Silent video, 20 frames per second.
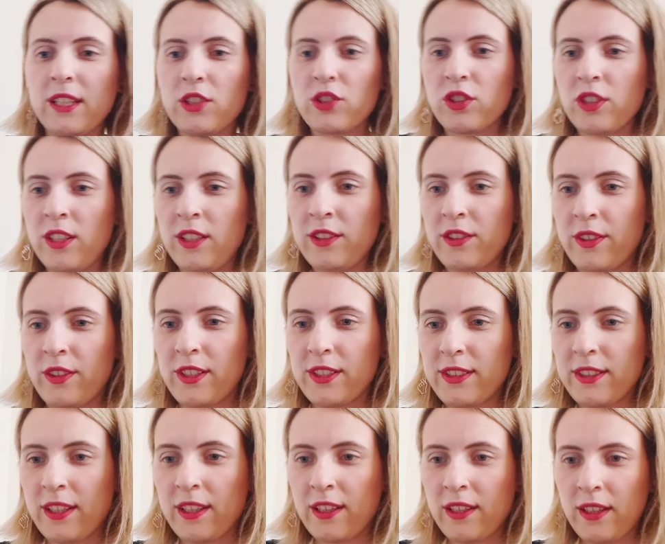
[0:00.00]
actually
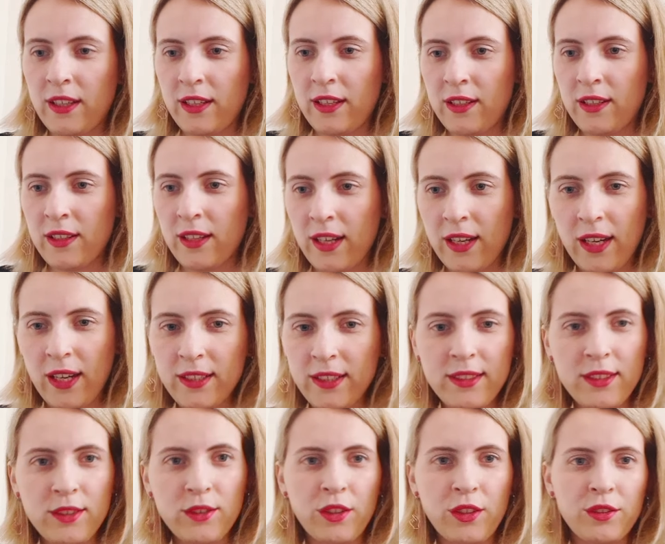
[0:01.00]
interesting, and I
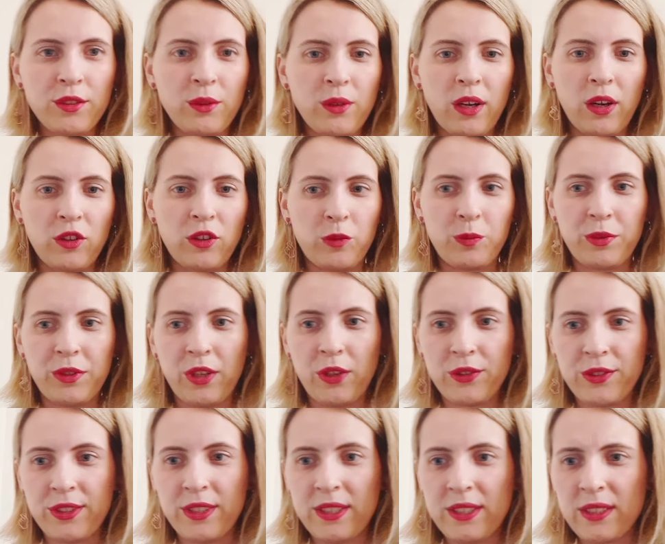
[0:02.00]
still don't know how to
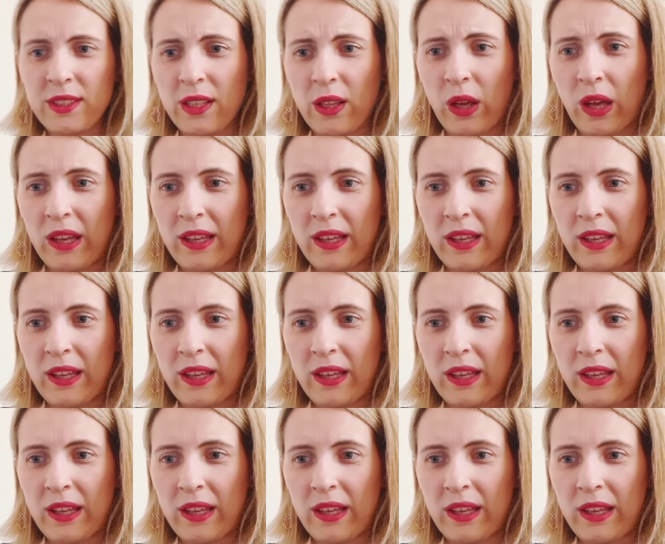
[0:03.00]
pronounce this.